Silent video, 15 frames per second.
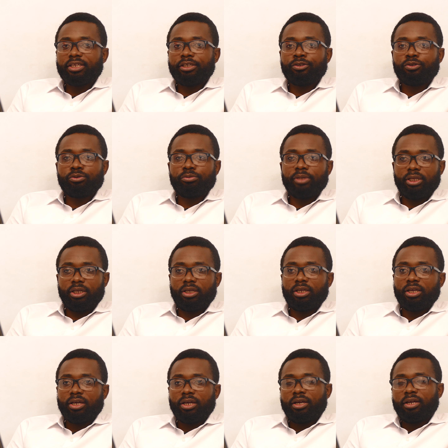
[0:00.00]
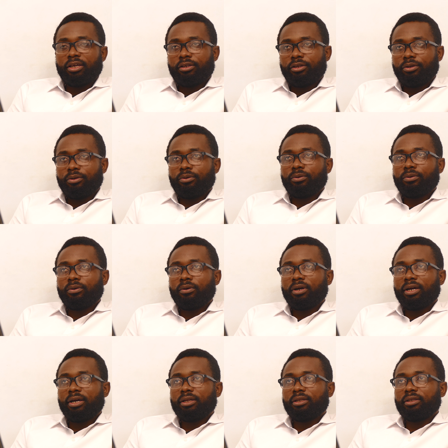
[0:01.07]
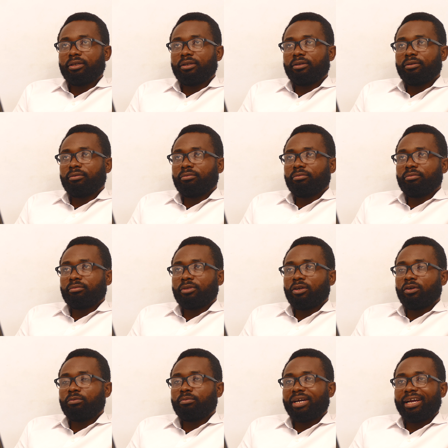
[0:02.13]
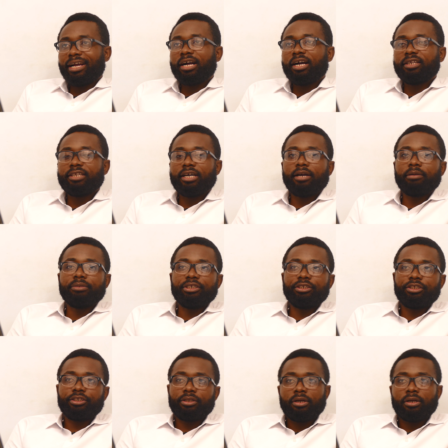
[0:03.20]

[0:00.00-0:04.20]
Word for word: into me, you know, and um, got my car damaged.